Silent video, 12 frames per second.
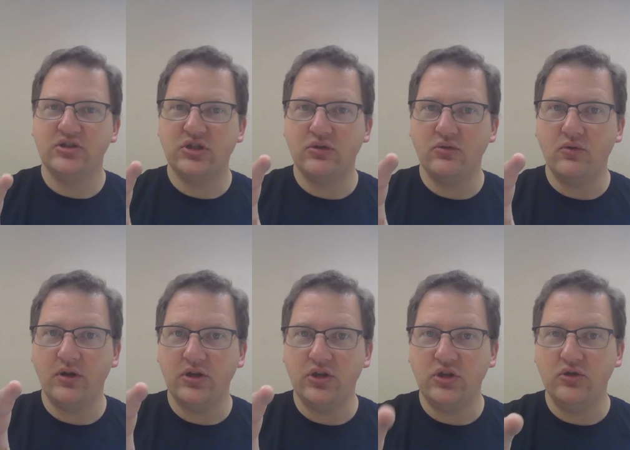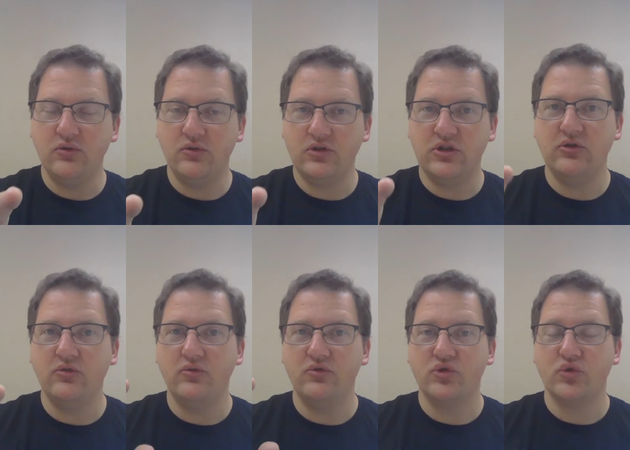
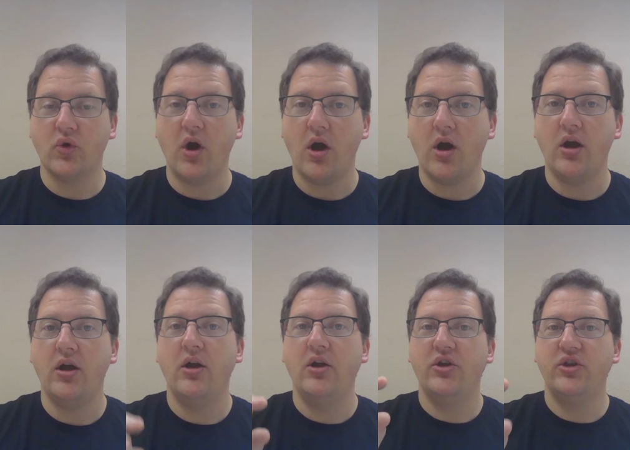to draw